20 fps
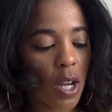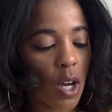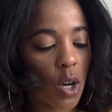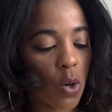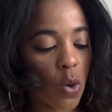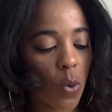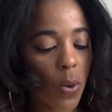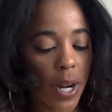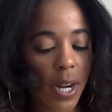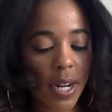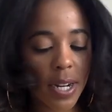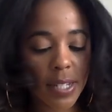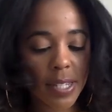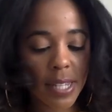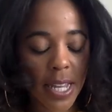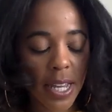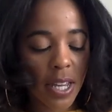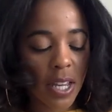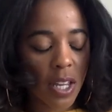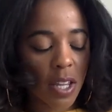Aquarius,
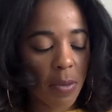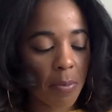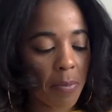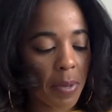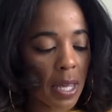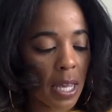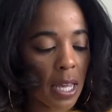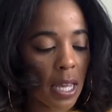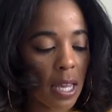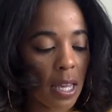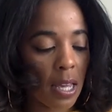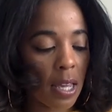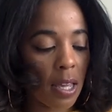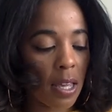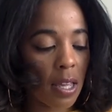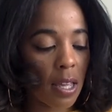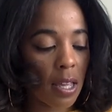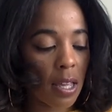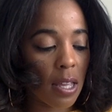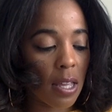it could
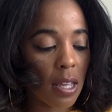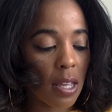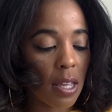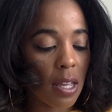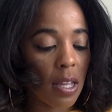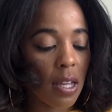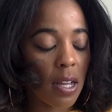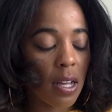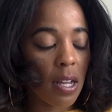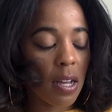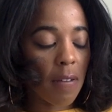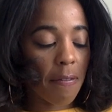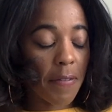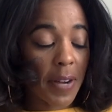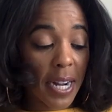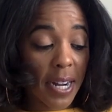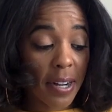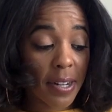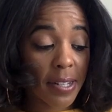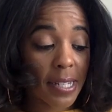be a
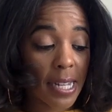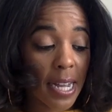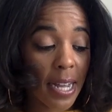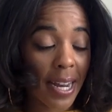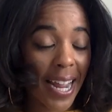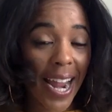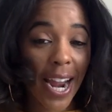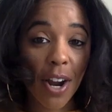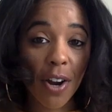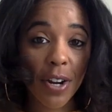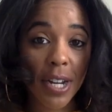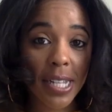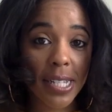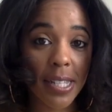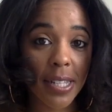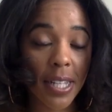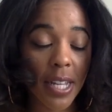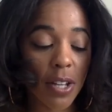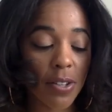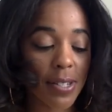fire sign,
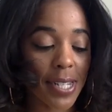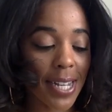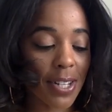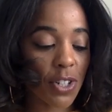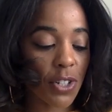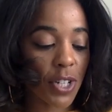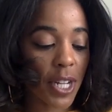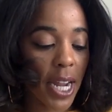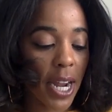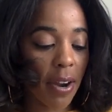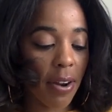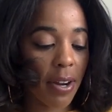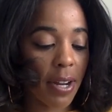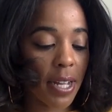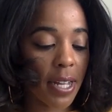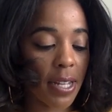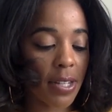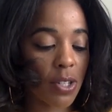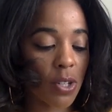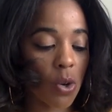Aries, Leo,
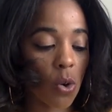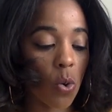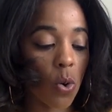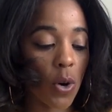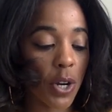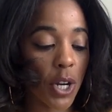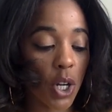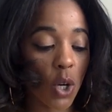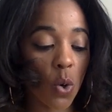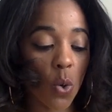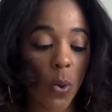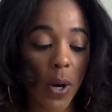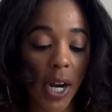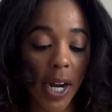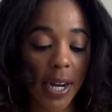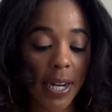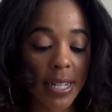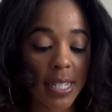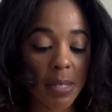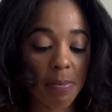Sagittarius, or an
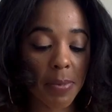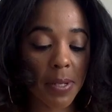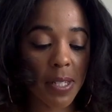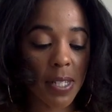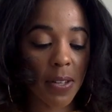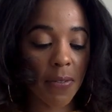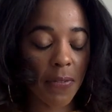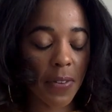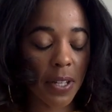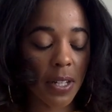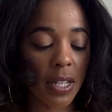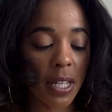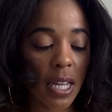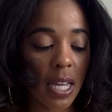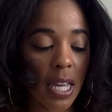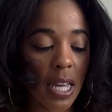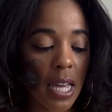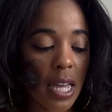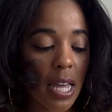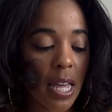Aquarius
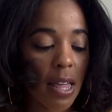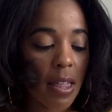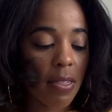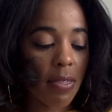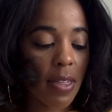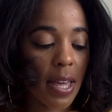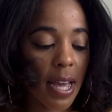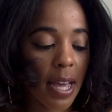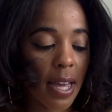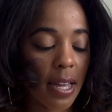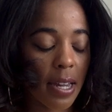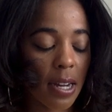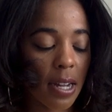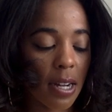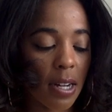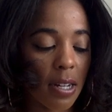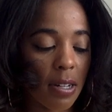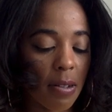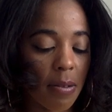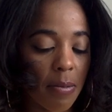specifically that
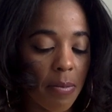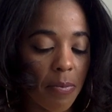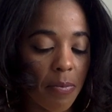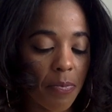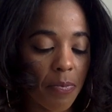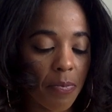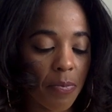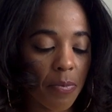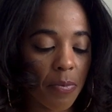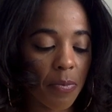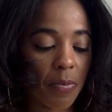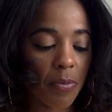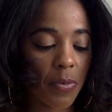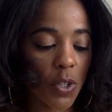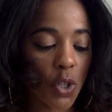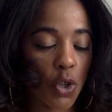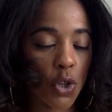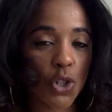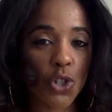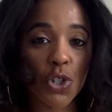
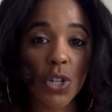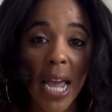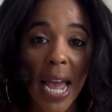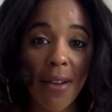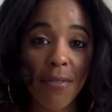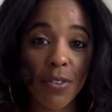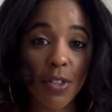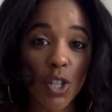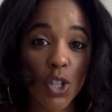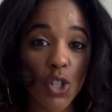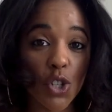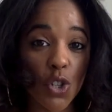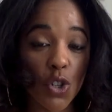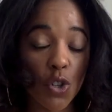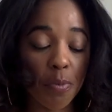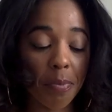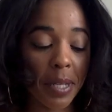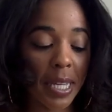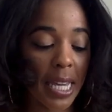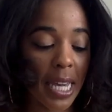you're having this
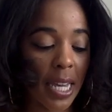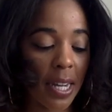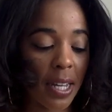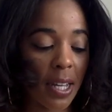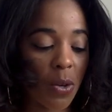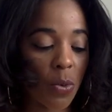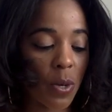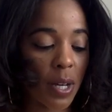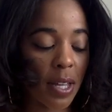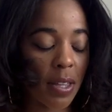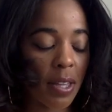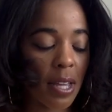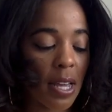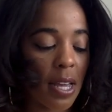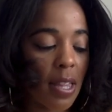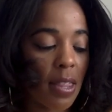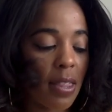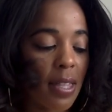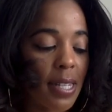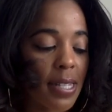new beginning with.
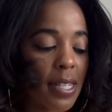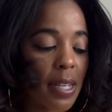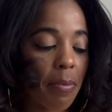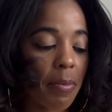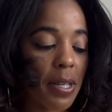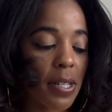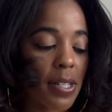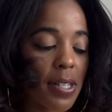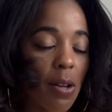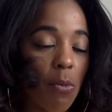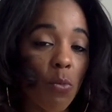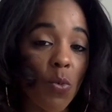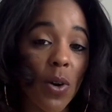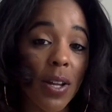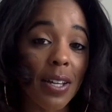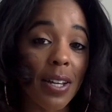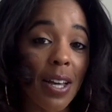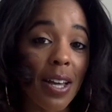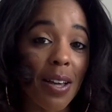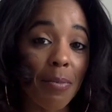This could be
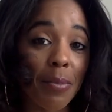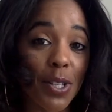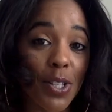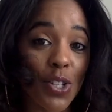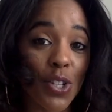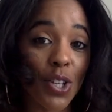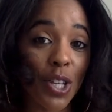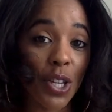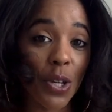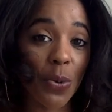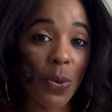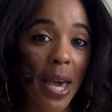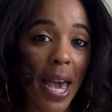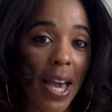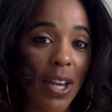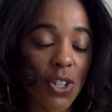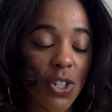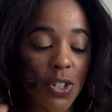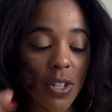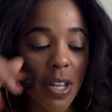someone coming to you,
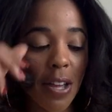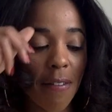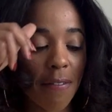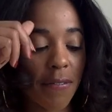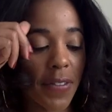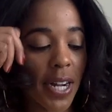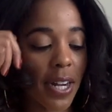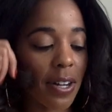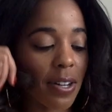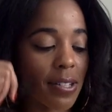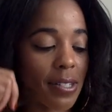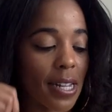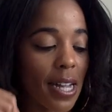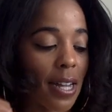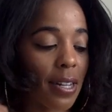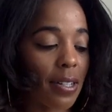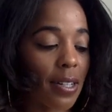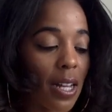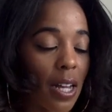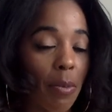actually a fire
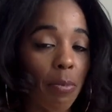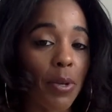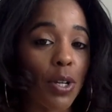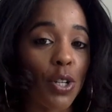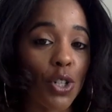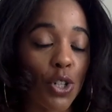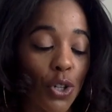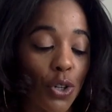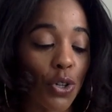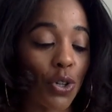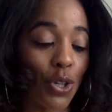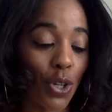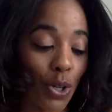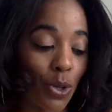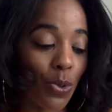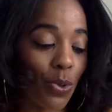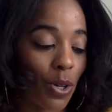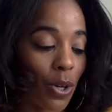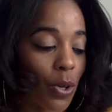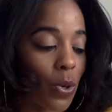sign coming to
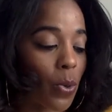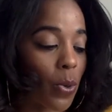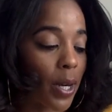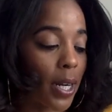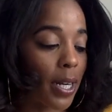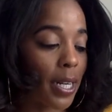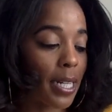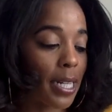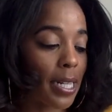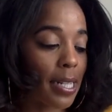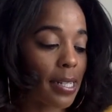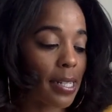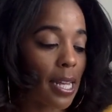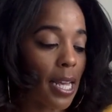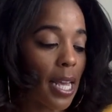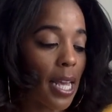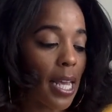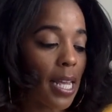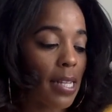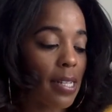you, Aquarius,
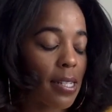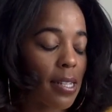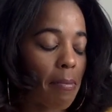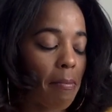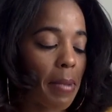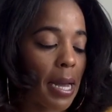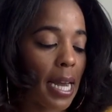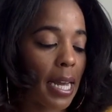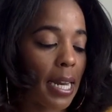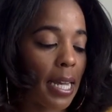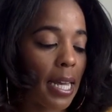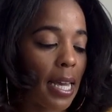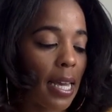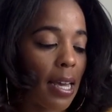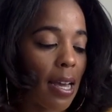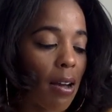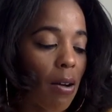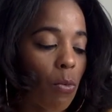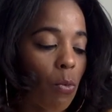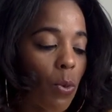
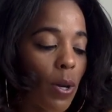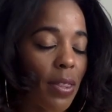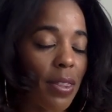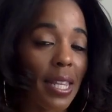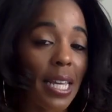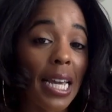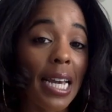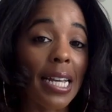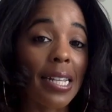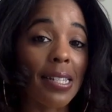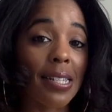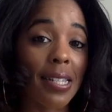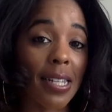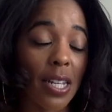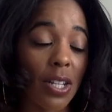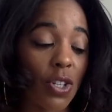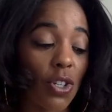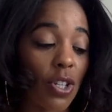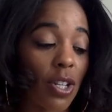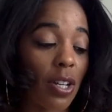somebody with the
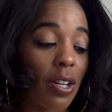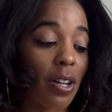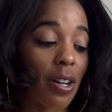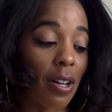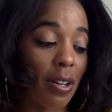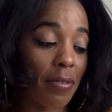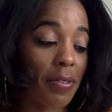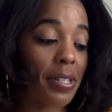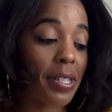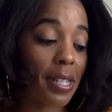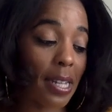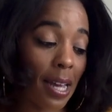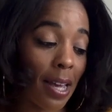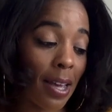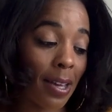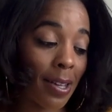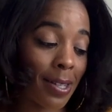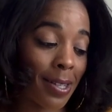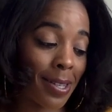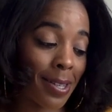intention of
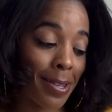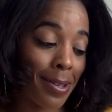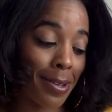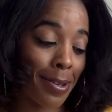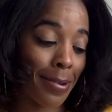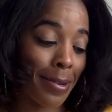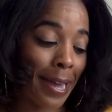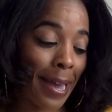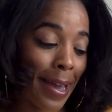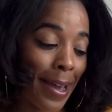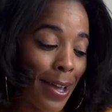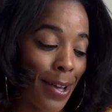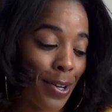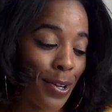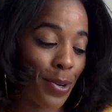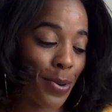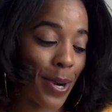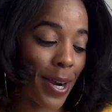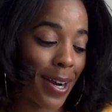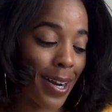sex, okay,
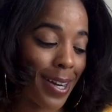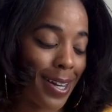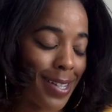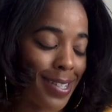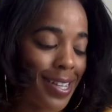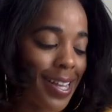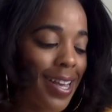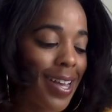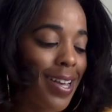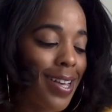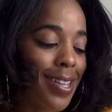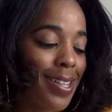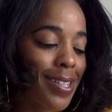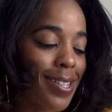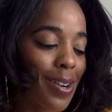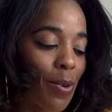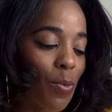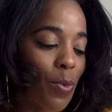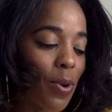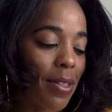Aquarius,
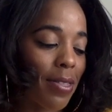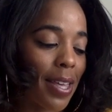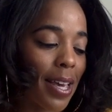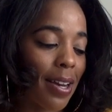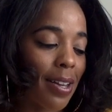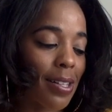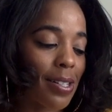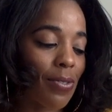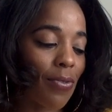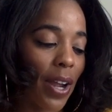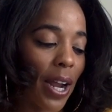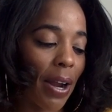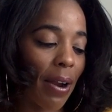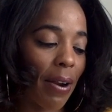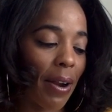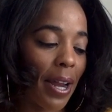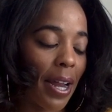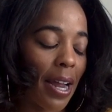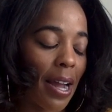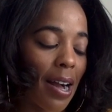someone that is
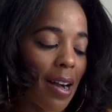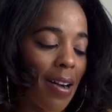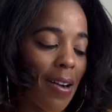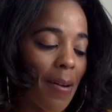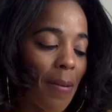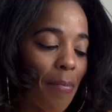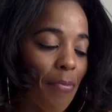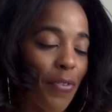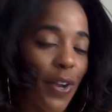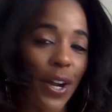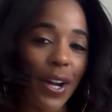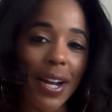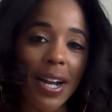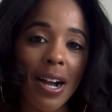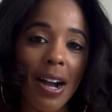very very